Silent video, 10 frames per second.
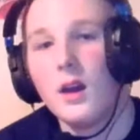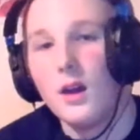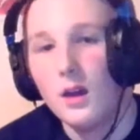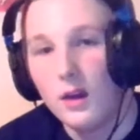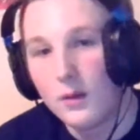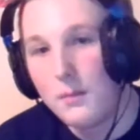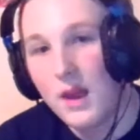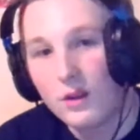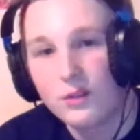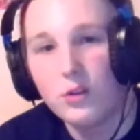
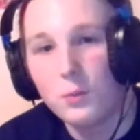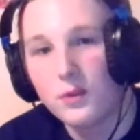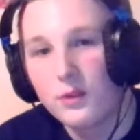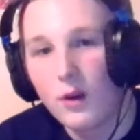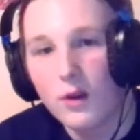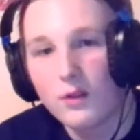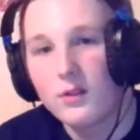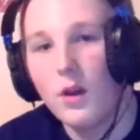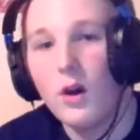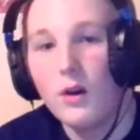male superstars
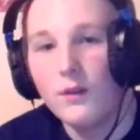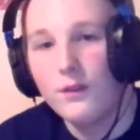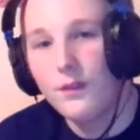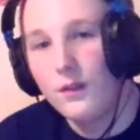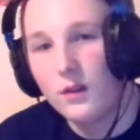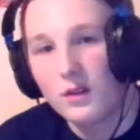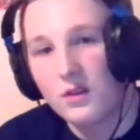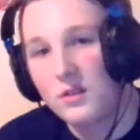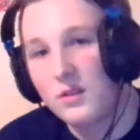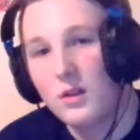of
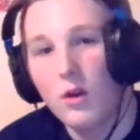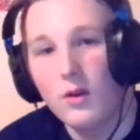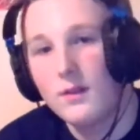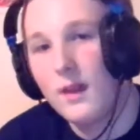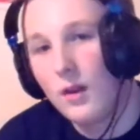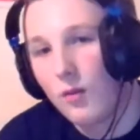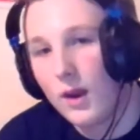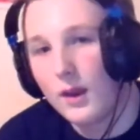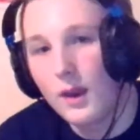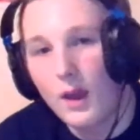current day
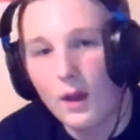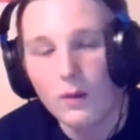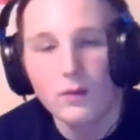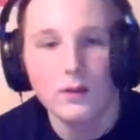right now.